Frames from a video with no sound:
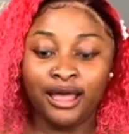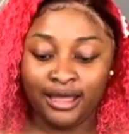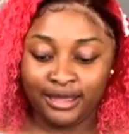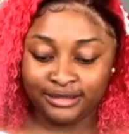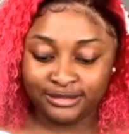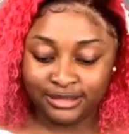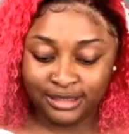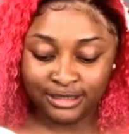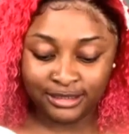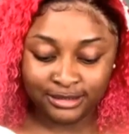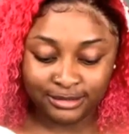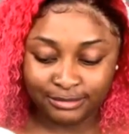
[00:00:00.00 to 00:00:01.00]
and
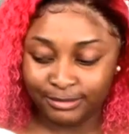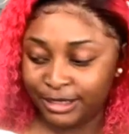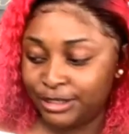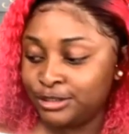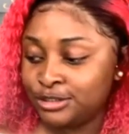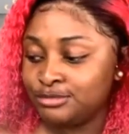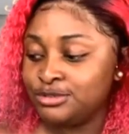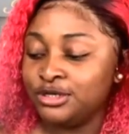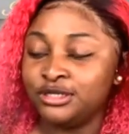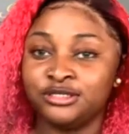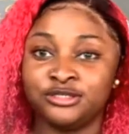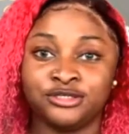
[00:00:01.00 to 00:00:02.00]
my YouTube
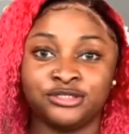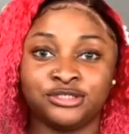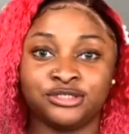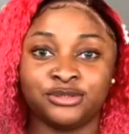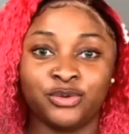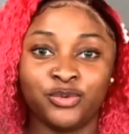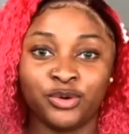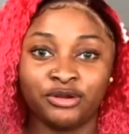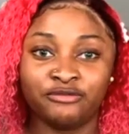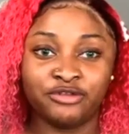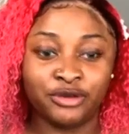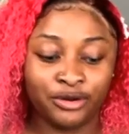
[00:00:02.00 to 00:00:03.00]
journey is just
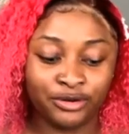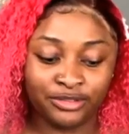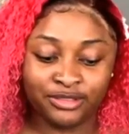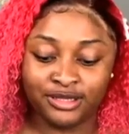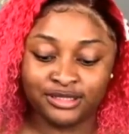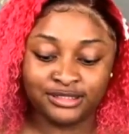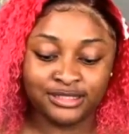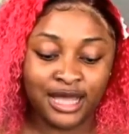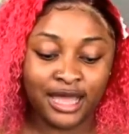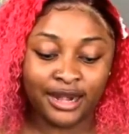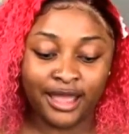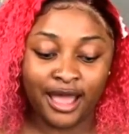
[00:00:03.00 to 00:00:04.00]
one of the other things
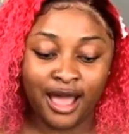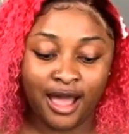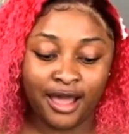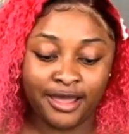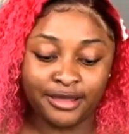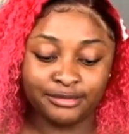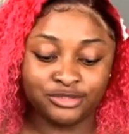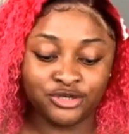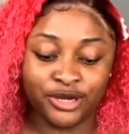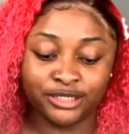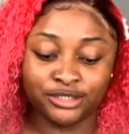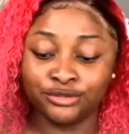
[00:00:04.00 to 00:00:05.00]
that I am
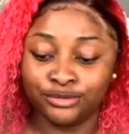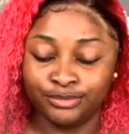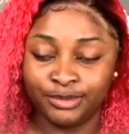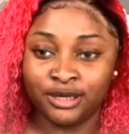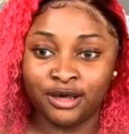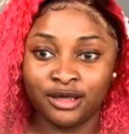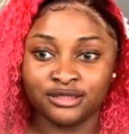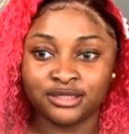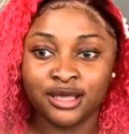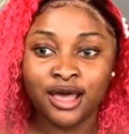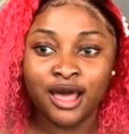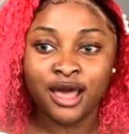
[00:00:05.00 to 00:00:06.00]
trying to do
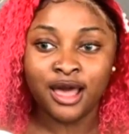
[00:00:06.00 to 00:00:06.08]
because